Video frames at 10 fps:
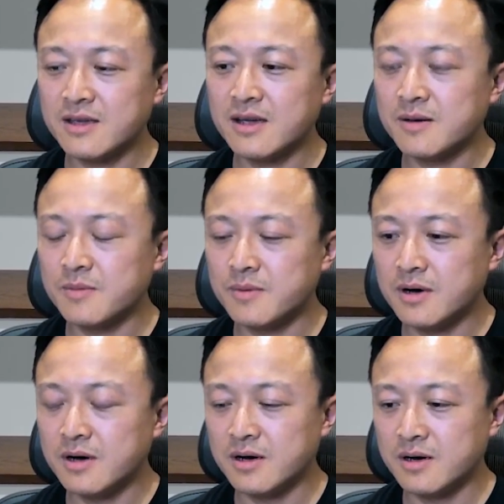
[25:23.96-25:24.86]
Yeah,
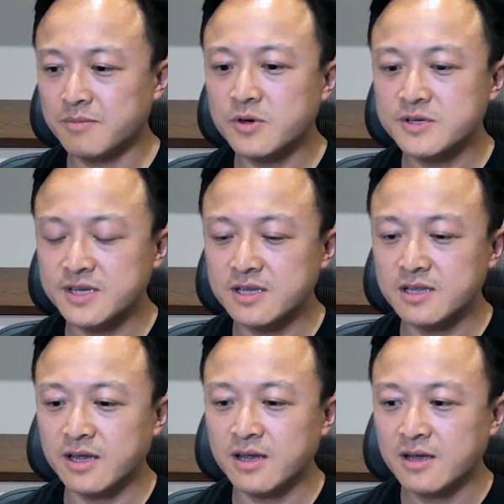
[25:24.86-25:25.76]
most
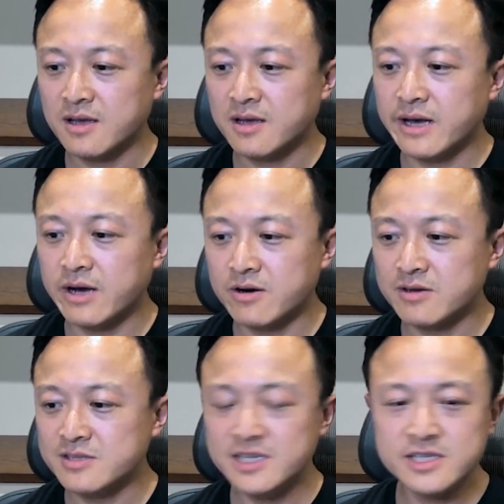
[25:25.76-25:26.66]
certainly.
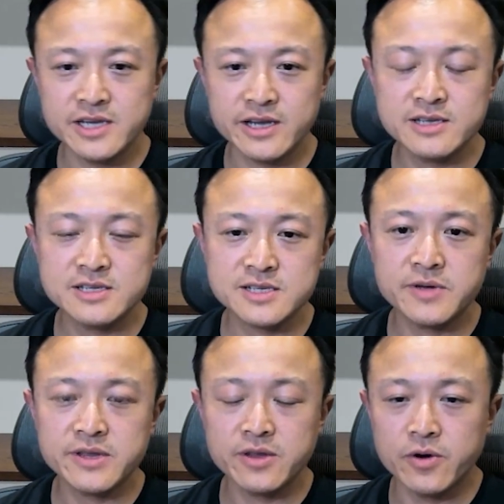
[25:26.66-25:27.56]
Our TGE just
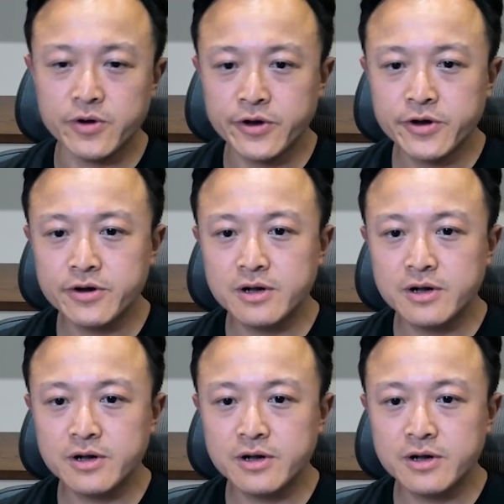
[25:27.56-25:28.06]
around the corner.